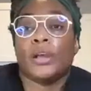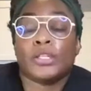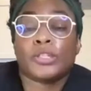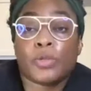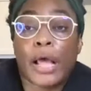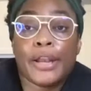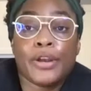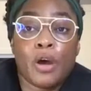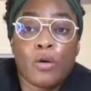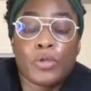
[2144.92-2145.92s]
so I
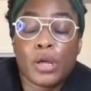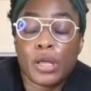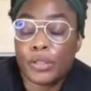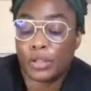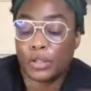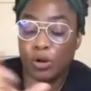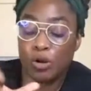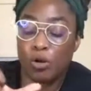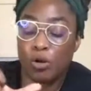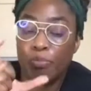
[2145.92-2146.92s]
know the the
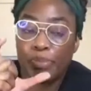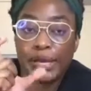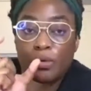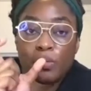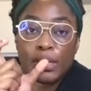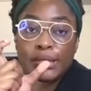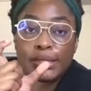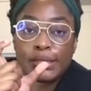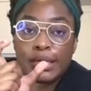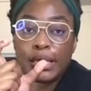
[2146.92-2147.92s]
little bitty
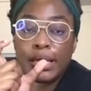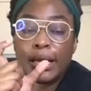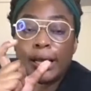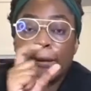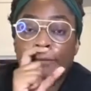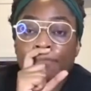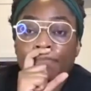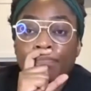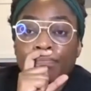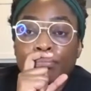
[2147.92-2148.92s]
ones
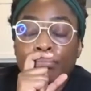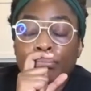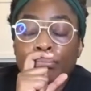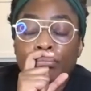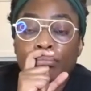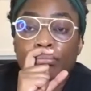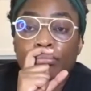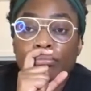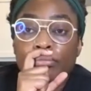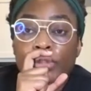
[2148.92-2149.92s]
um,
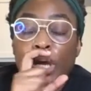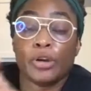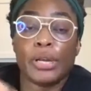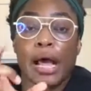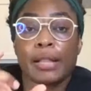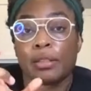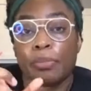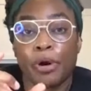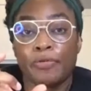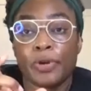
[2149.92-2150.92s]
are not the
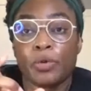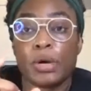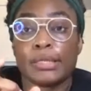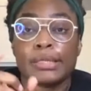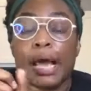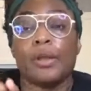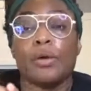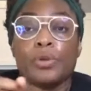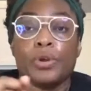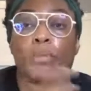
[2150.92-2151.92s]
perfect ones. I
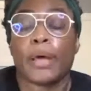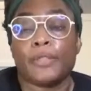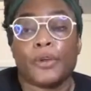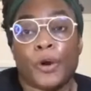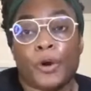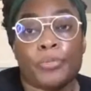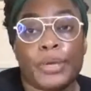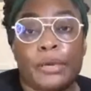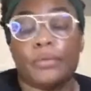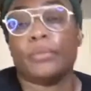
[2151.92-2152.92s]
don't know about the
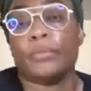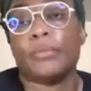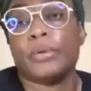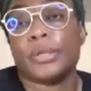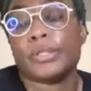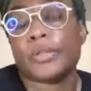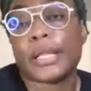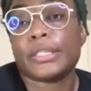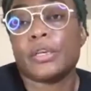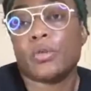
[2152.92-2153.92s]
Kirby. So
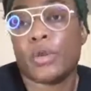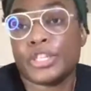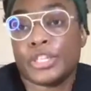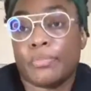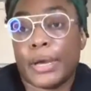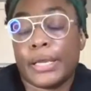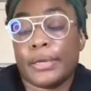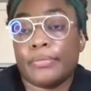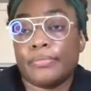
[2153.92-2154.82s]
that's a good question, Mike.